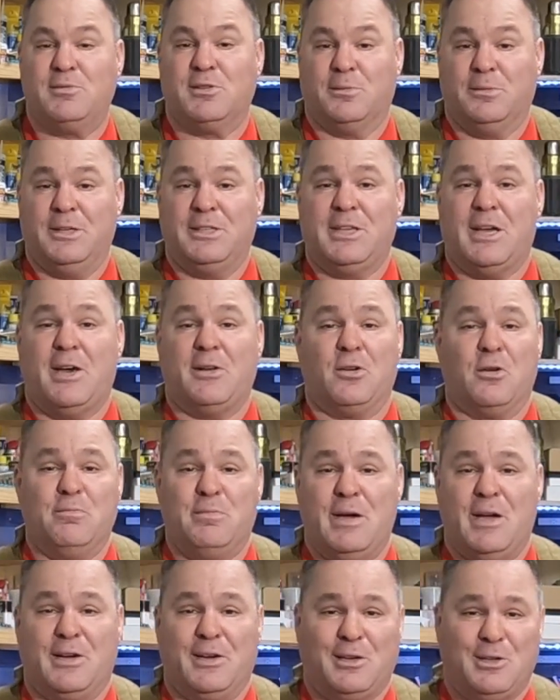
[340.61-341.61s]
something like that, or a
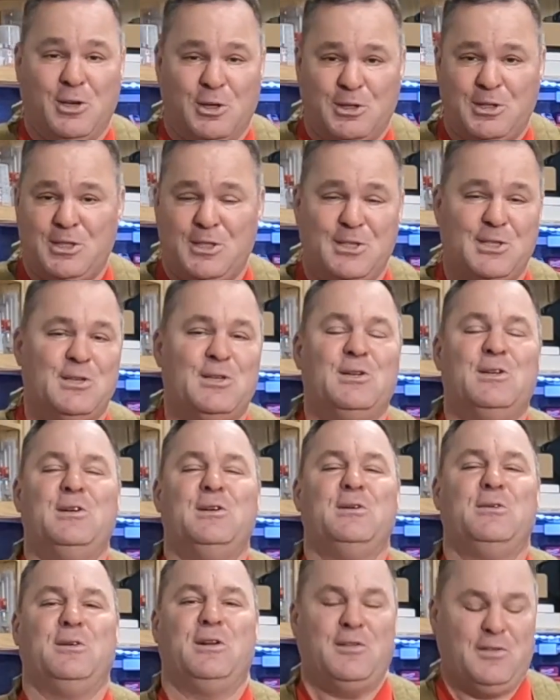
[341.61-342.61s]
bag of cookies,
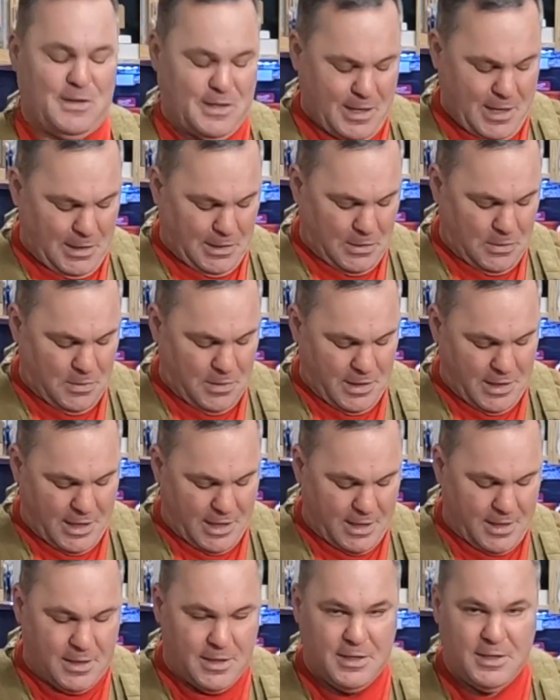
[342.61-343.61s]
whatever you got going
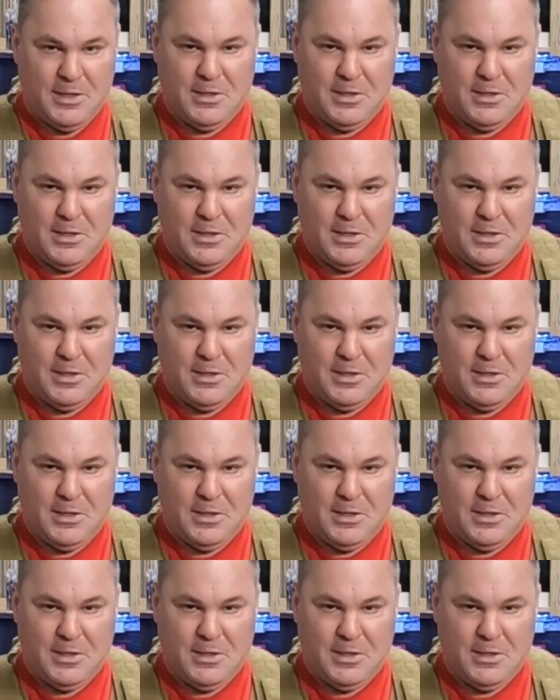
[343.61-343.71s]
on.